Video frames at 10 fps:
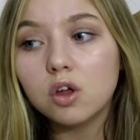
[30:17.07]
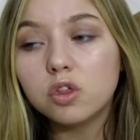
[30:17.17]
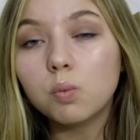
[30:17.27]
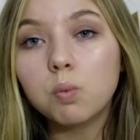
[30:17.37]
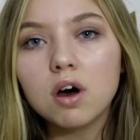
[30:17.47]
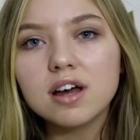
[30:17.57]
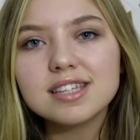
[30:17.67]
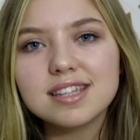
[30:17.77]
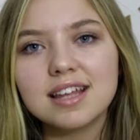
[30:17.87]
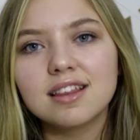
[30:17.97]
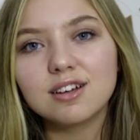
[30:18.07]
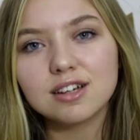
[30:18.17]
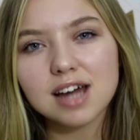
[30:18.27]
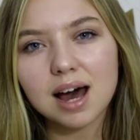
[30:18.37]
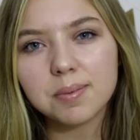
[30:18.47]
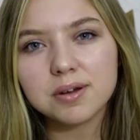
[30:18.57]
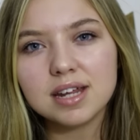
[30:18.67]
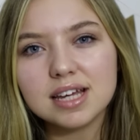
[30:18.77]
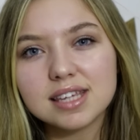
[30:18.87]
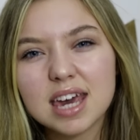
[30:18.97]
The worst thing that could happen
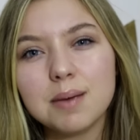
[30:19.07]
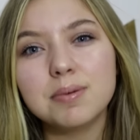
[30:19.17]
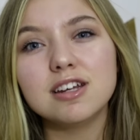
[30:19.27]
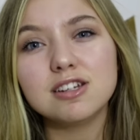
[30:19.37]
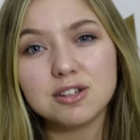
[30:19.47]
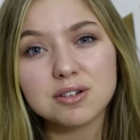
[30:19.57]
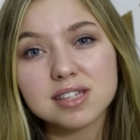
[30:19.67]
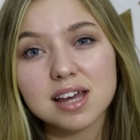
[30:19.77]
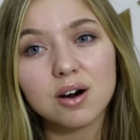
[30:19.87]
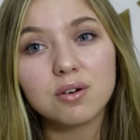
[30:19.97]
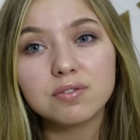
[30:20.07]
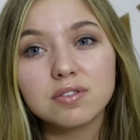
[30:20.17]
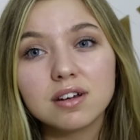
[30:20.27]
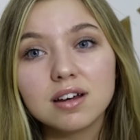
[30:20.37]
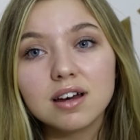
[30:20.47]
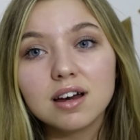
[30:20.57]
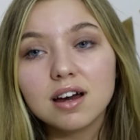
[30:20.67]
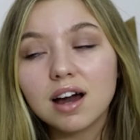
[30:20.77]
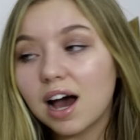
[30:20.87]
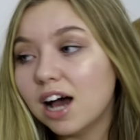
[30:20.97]
is keeping it to yourself.
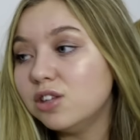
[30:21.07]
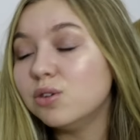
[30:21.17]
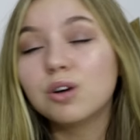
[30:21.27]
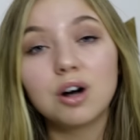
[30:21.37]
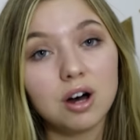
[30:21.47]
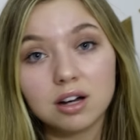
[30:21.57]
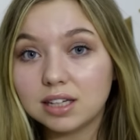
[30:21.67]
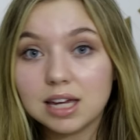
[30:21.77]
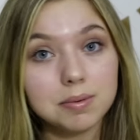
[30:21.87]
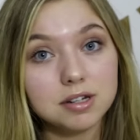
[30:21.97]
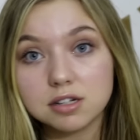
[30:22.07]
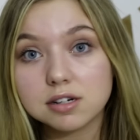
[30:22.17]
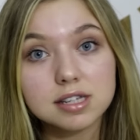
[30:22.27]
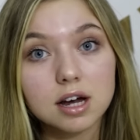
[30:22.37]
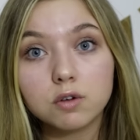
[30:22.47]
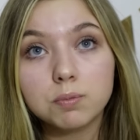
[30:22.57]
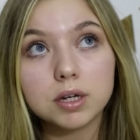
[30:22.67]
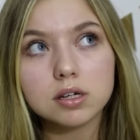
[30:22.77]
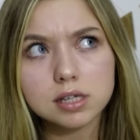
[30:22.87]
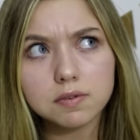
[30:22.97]
And you can't keep it to yourself,
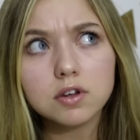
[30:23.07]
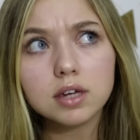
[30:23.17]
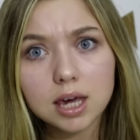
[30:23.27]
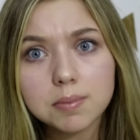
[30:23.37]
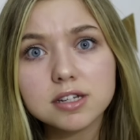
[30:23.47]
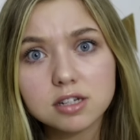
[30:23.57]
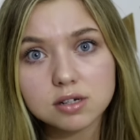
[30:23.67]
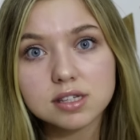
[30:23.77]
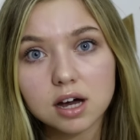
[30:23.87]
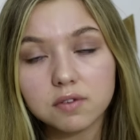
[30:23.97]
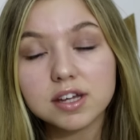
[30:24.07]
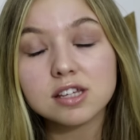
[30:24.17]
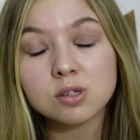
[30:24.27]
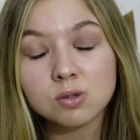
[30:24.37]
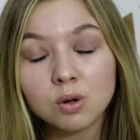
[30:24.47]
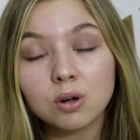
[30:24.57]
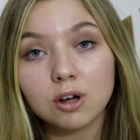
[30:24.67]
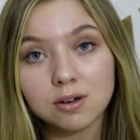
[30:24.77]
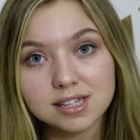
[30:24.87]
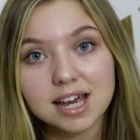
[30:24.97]
because if you keep it to yourself, it's not
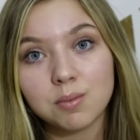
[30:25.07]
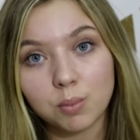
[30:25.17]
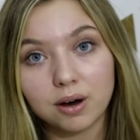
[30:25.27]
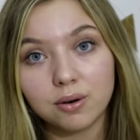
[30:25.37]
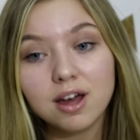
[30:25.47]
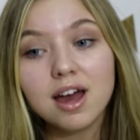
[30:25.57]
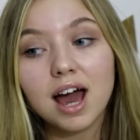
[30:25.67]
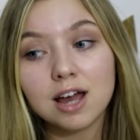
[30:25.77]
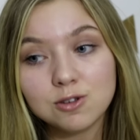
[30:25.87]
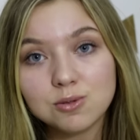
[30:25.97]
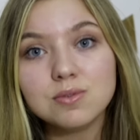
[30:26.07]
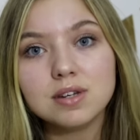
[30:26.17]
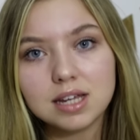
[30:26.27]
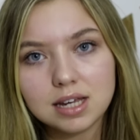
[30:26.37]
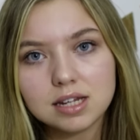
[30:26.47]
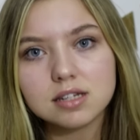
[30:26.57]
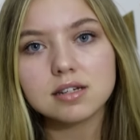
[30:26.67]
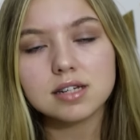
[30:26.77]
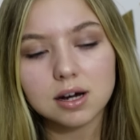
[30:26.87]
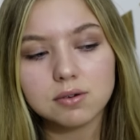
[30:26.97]
going to end well. And you need to
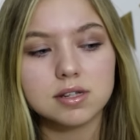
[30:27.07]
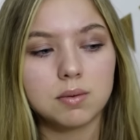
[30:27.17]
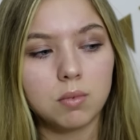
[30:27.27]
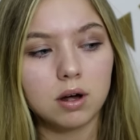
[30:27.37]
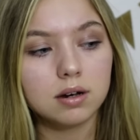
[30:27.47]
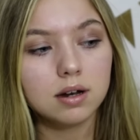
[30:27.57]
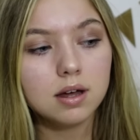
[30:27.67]
tell someone.